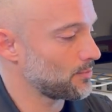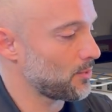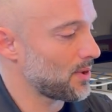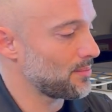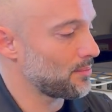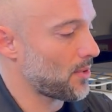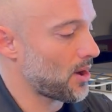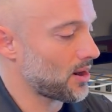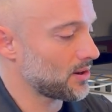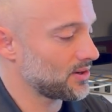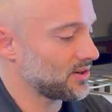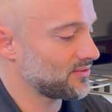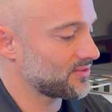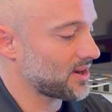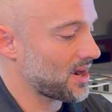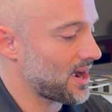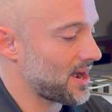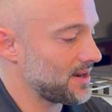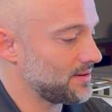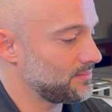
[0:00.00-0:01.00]
what model you've
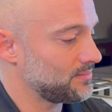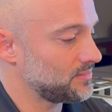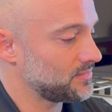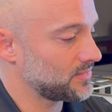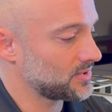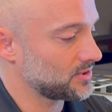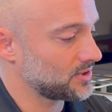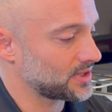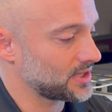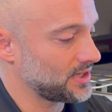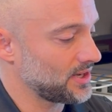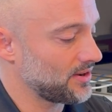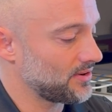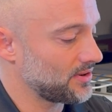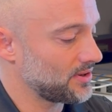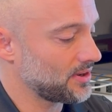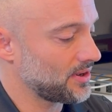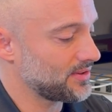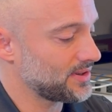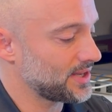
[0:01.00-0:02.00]
got, look
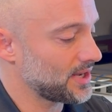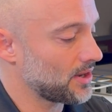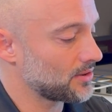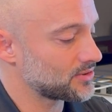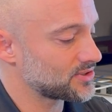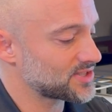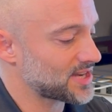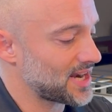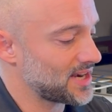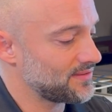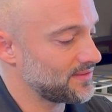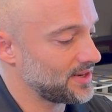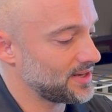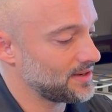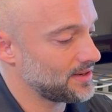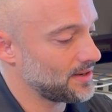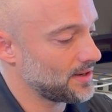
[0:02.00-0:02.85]
at the underside of it.